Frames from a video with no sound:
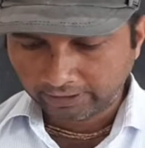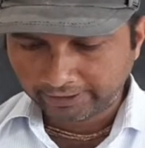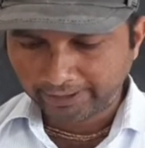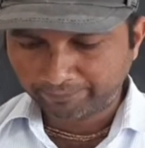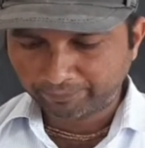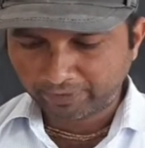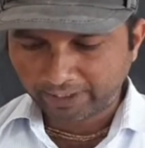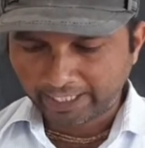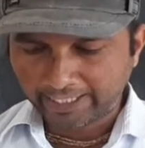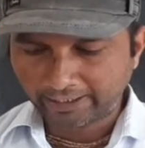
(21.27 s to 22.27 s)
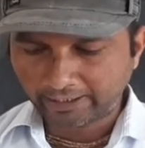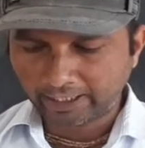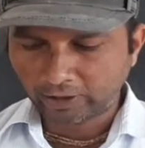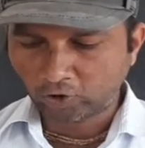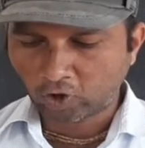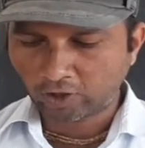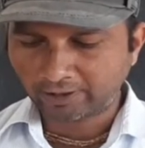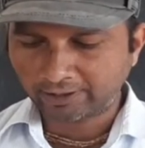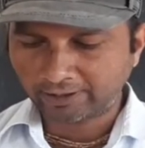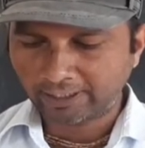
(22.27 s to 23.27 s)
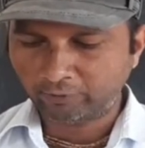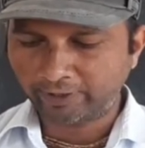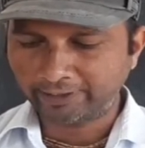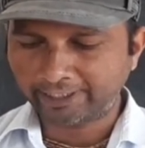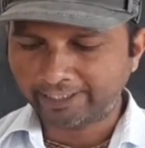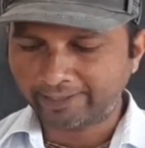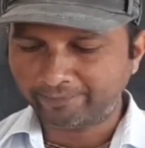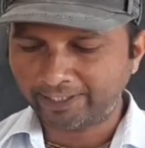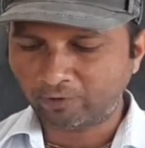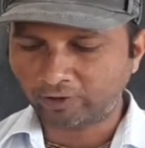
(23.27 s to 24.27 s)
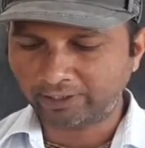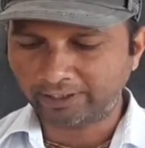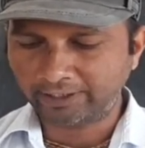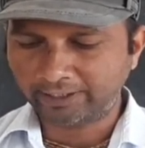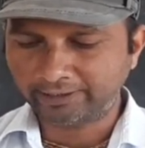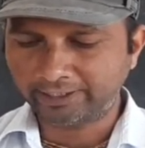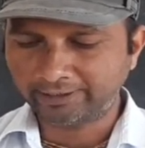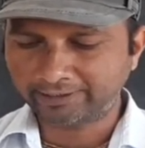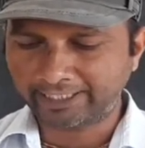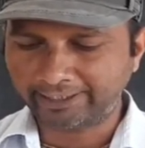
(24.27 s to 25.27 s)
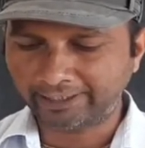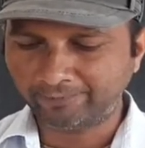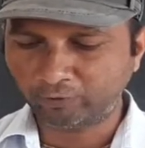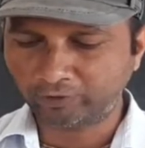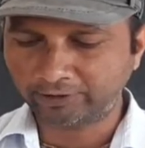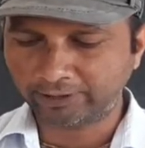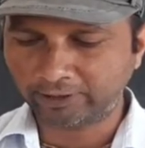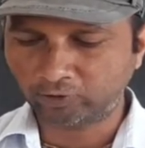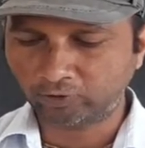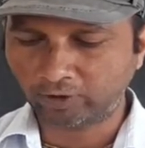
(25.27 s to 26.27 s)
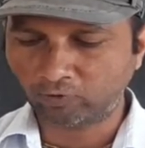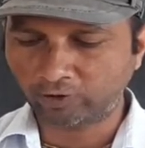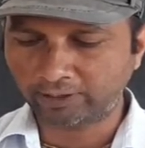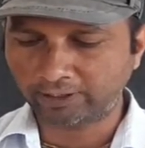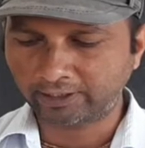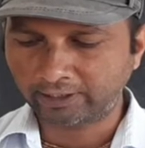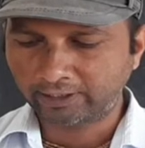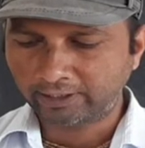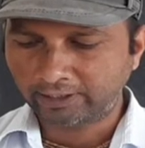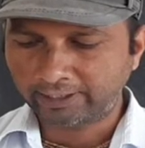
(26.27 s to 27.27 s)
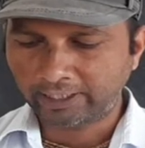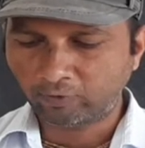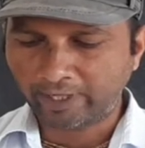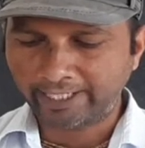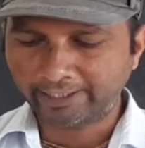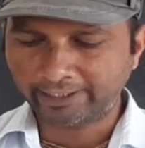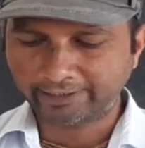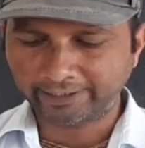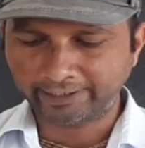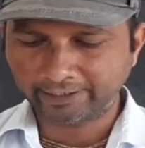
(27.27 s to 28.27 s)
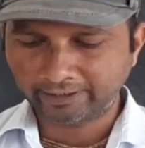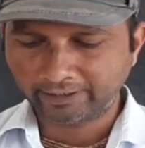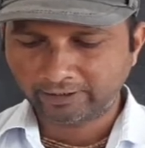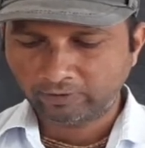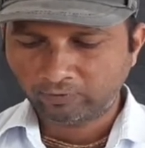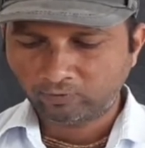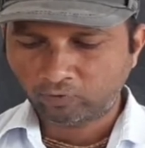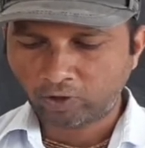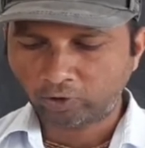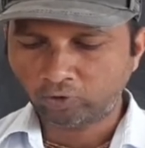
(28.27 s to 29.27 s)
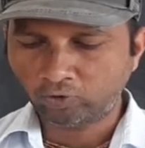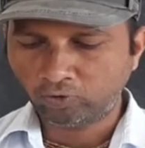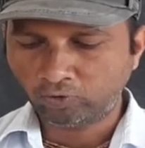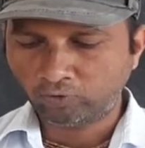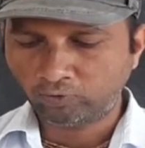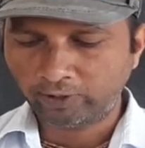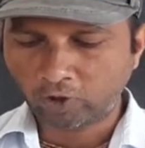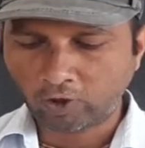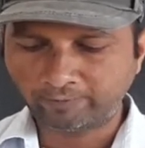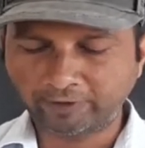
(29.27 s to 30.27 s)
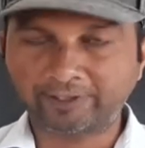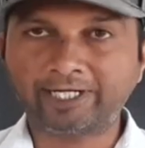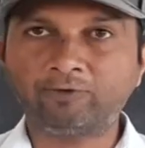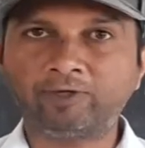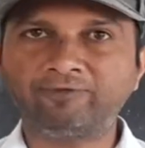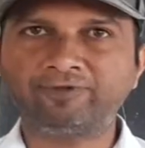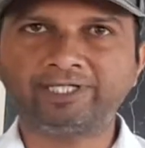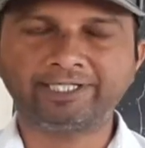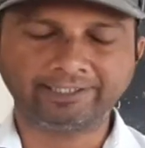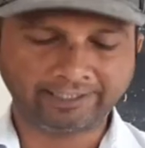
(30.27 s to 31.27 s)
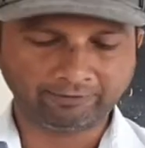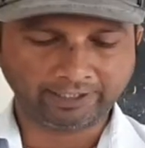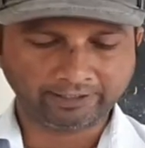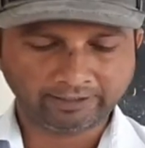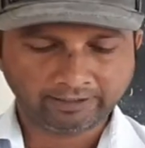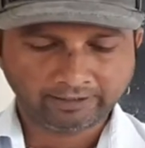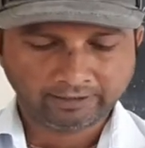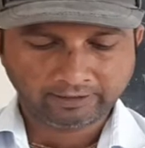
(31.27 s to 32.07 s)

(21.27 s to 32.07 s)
Dip an uncorked inverted empty bottle in the slanting position into the water in a wide container. What do we observe? Now one figure is given,